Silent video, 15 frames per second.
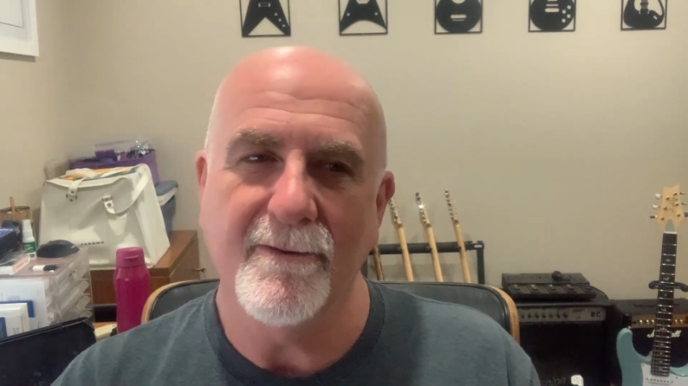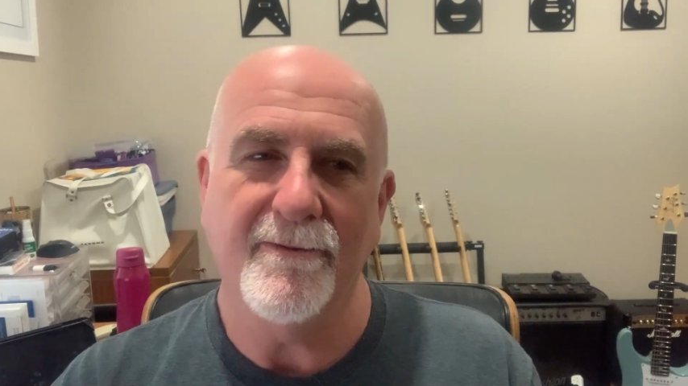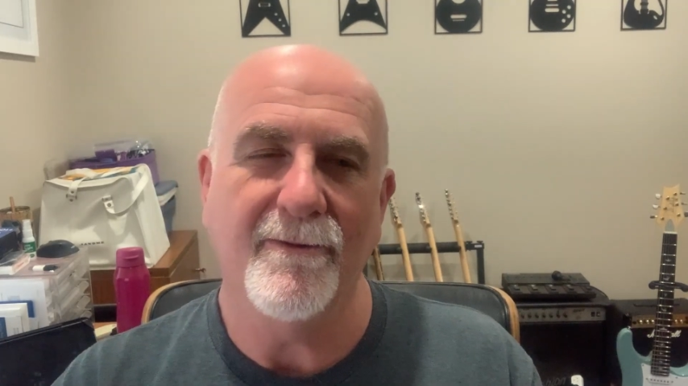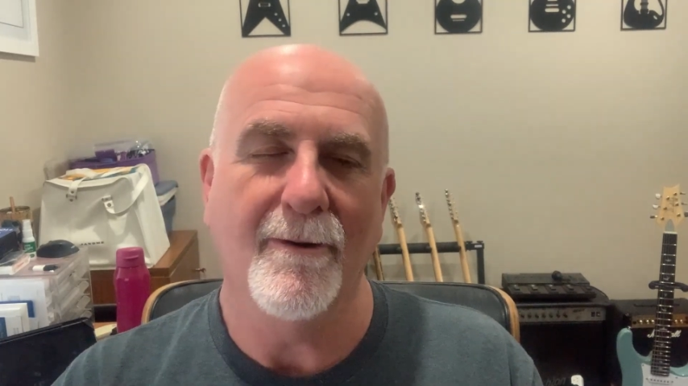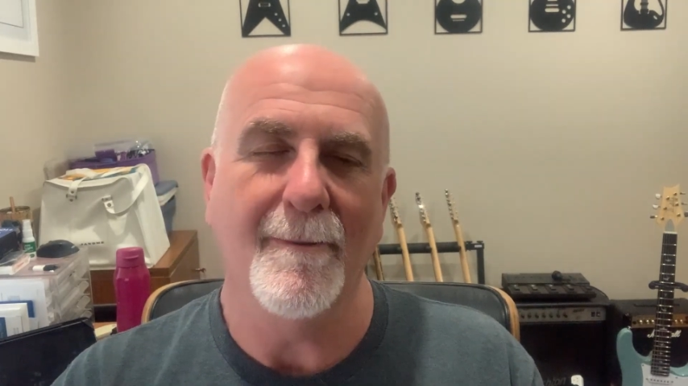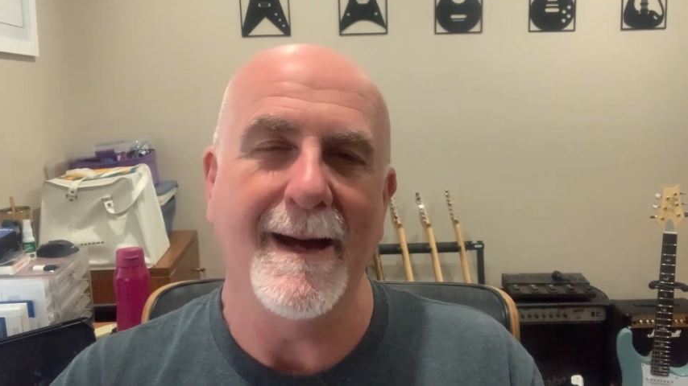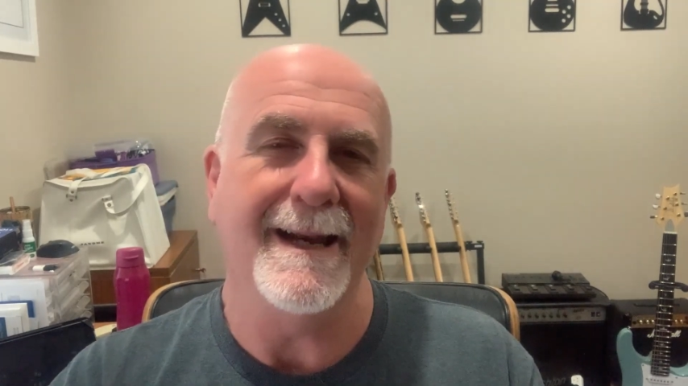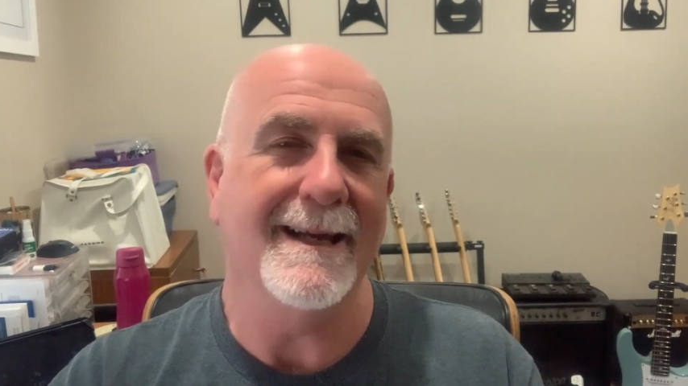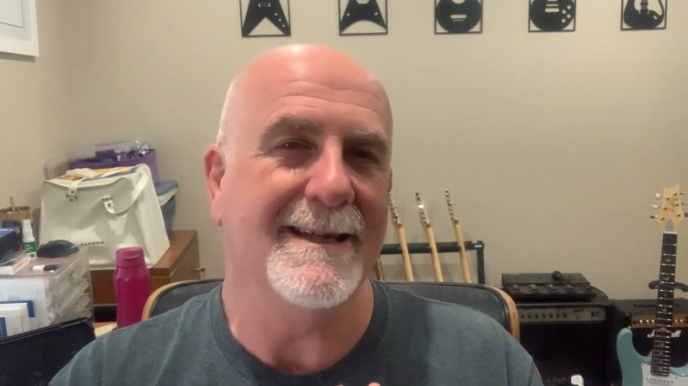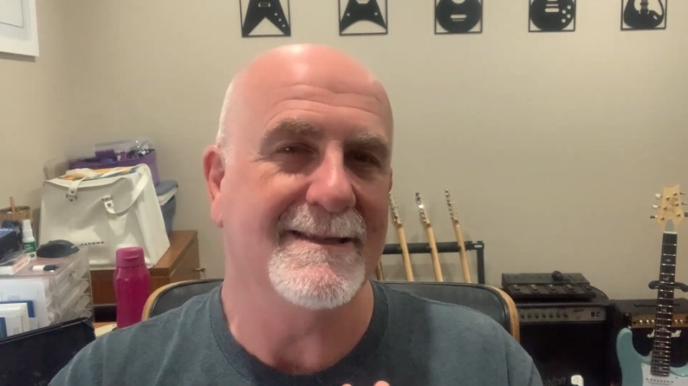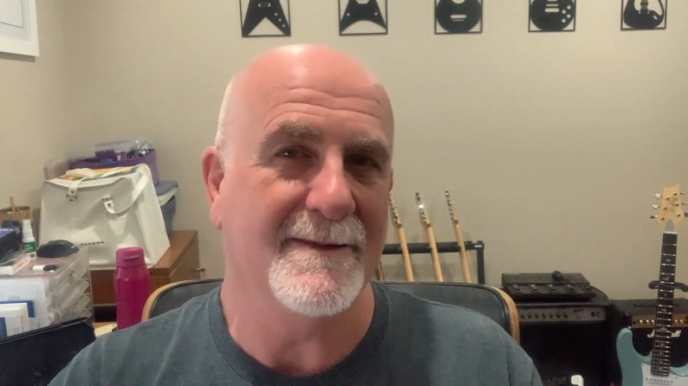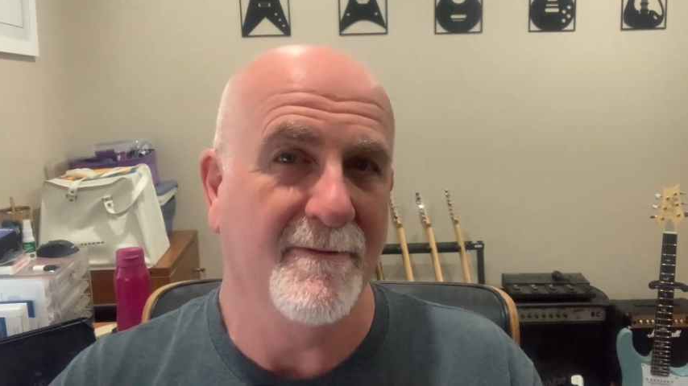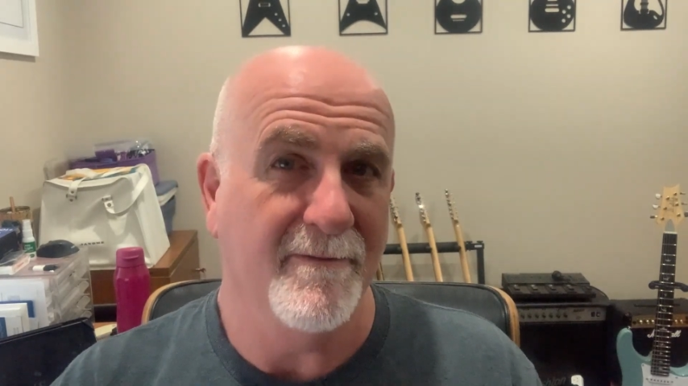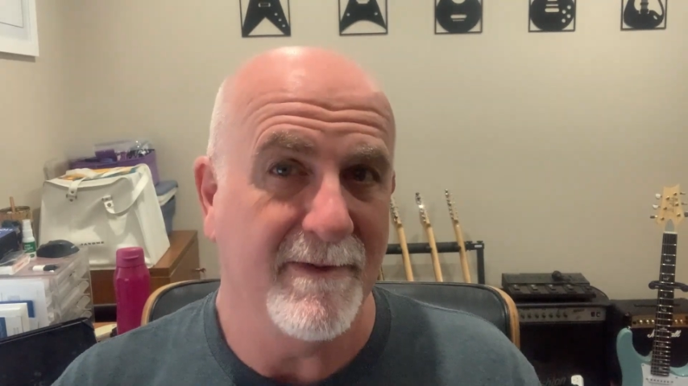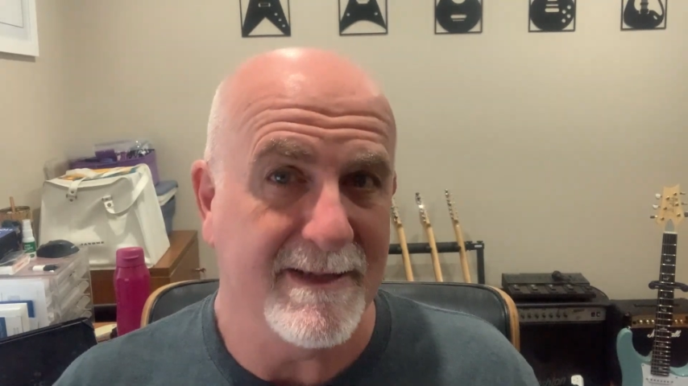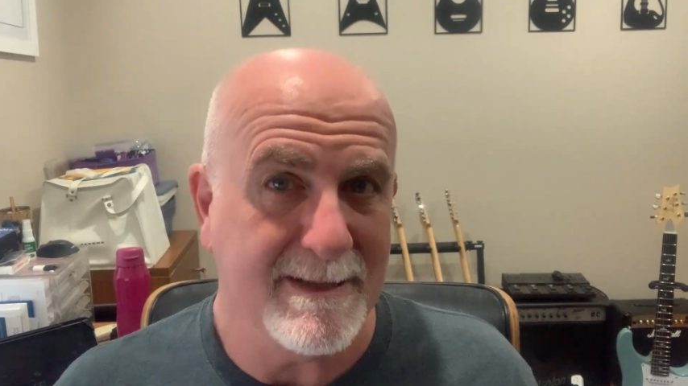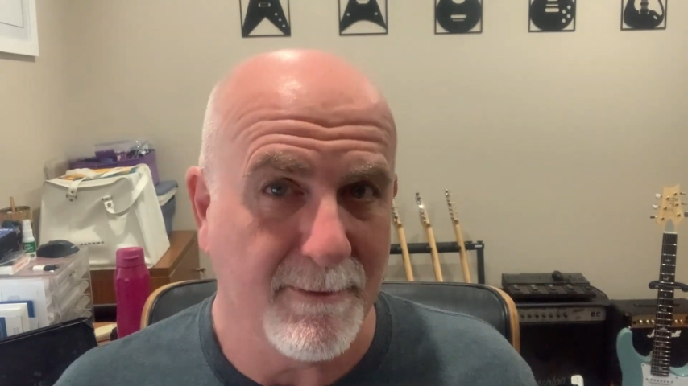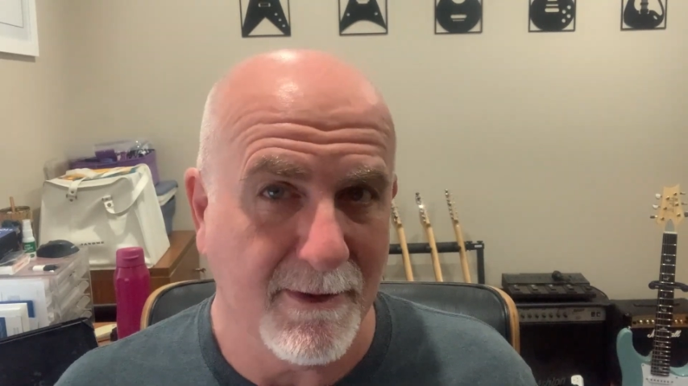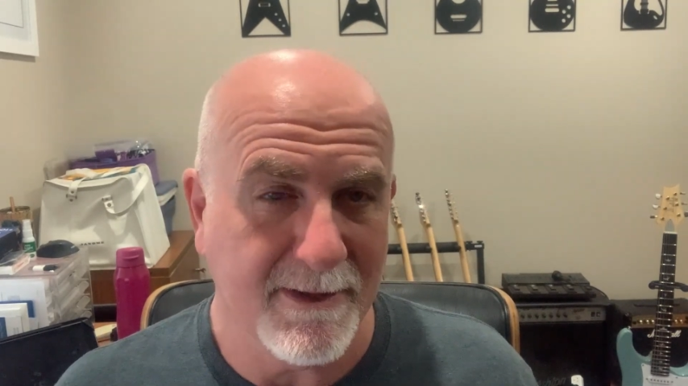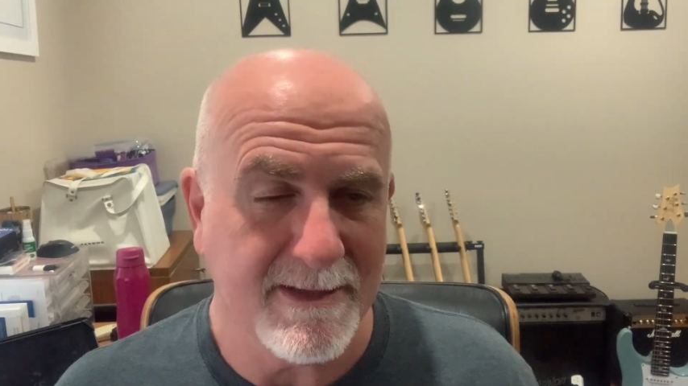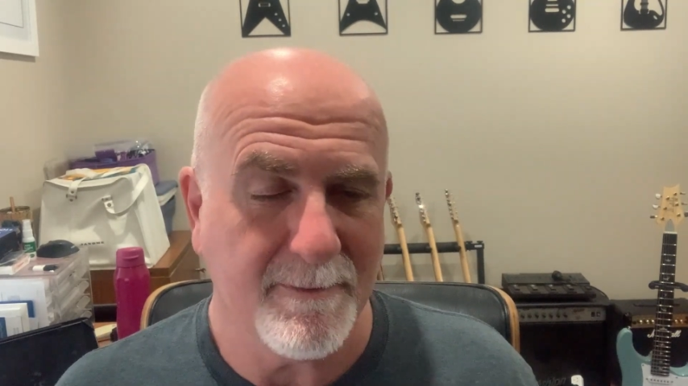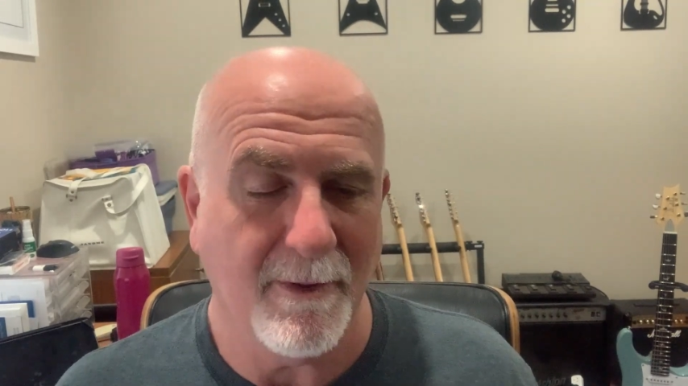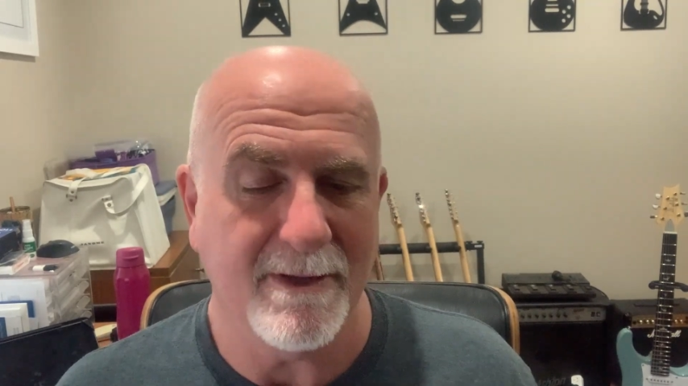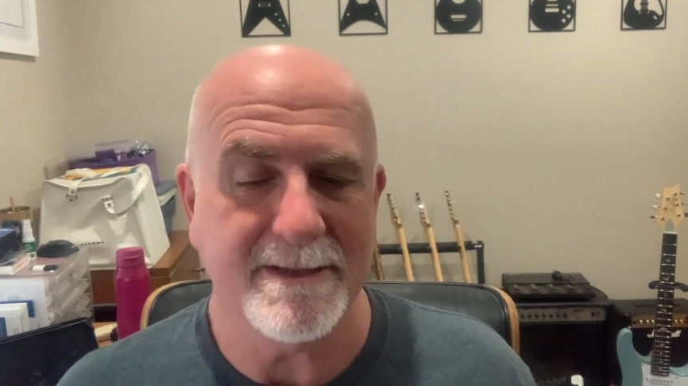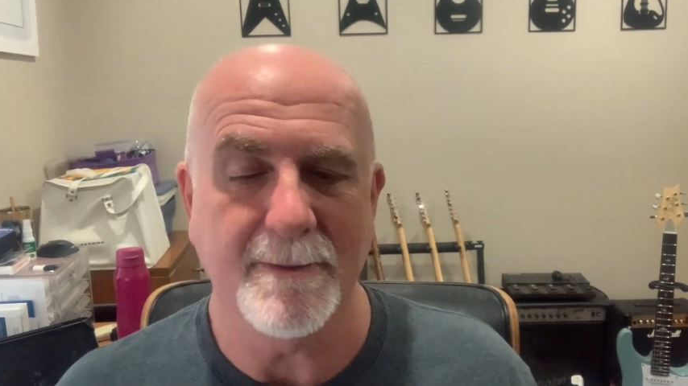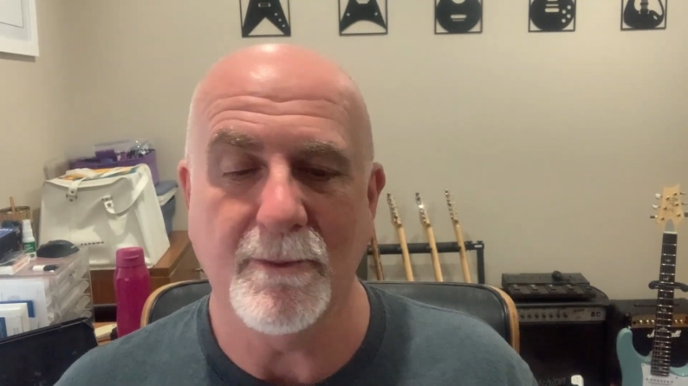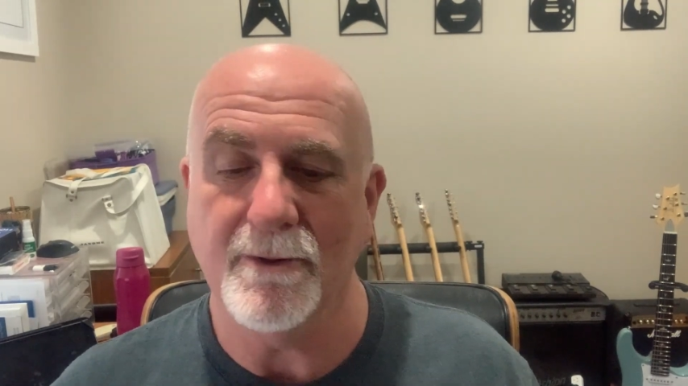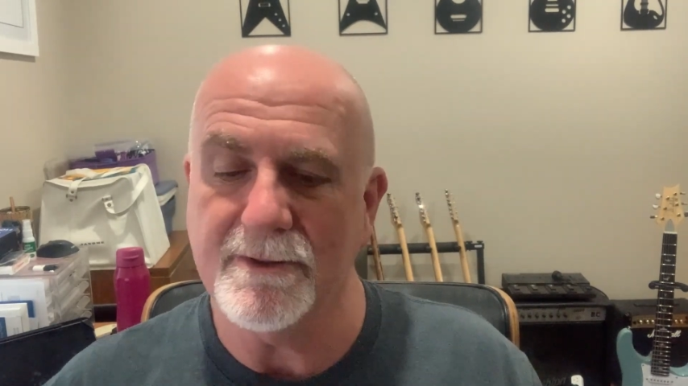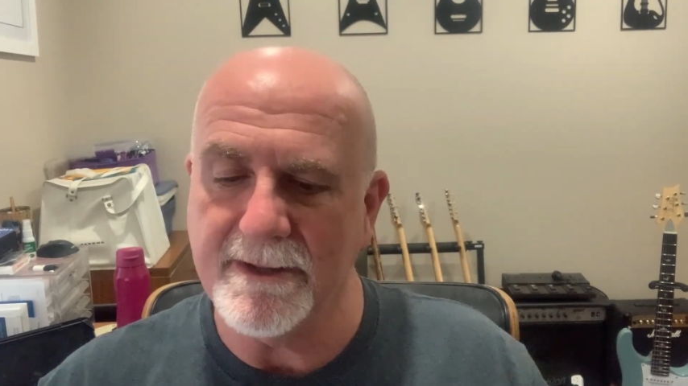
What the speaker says: formatting as invisible as possible,